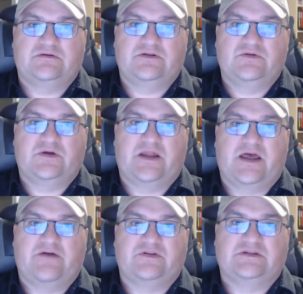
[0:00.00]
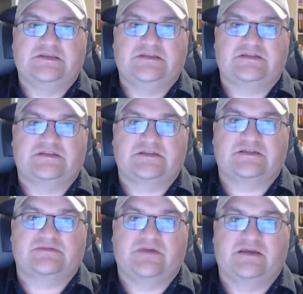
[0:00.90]
you want to have at least
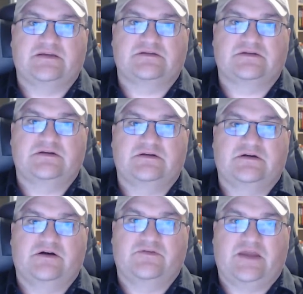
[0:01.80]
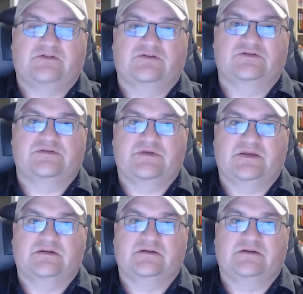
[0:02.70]
6 megs of download speed.